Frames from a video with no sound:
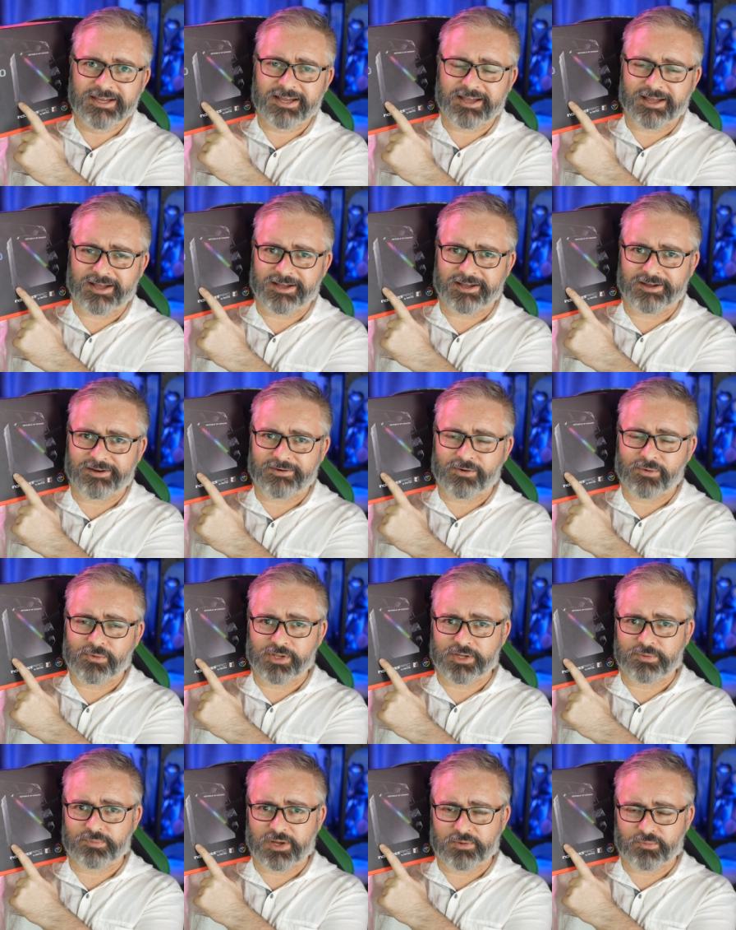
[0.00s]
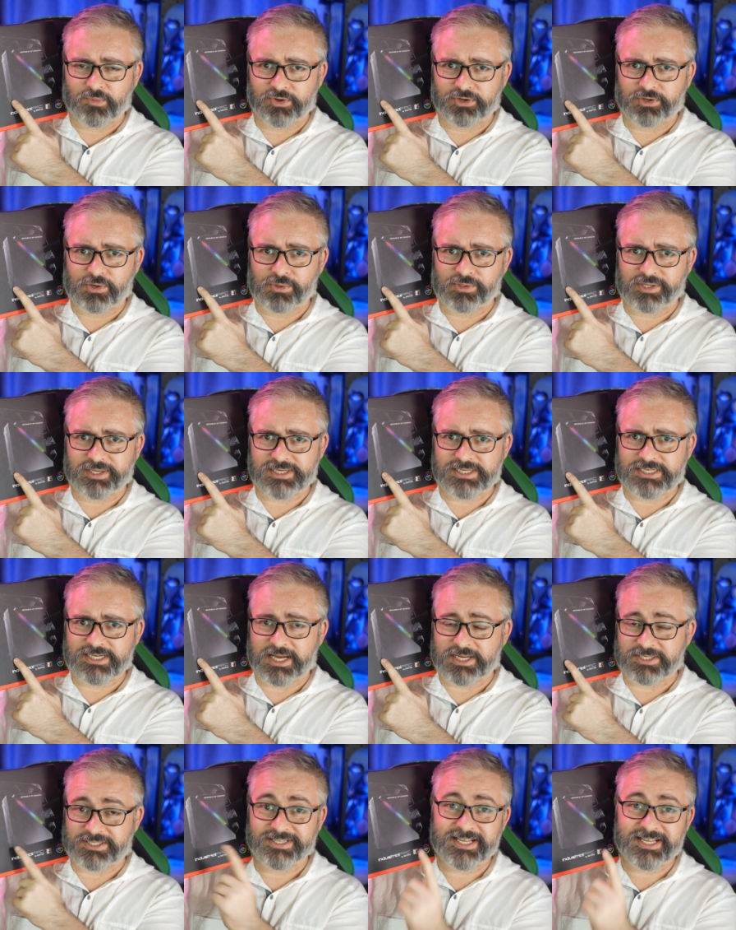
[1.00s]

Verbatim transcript: uh, all-in-one water cooler does.